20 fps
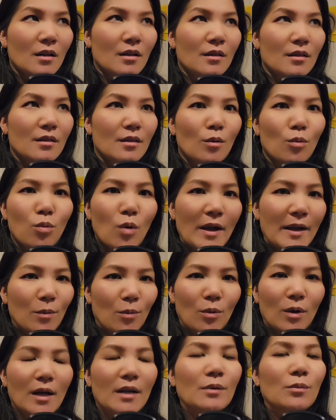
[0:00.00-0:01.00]
the
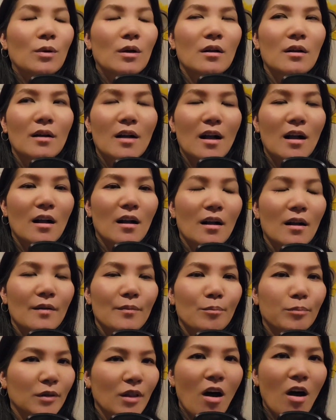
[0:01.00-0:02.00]
white one,
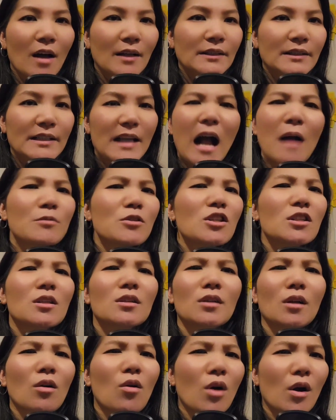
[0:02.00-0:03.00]
Blondie, I'm just
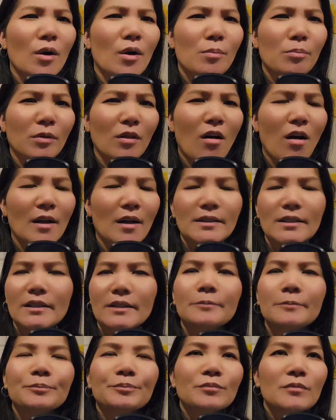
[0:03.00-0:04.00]
going to call her Blondie.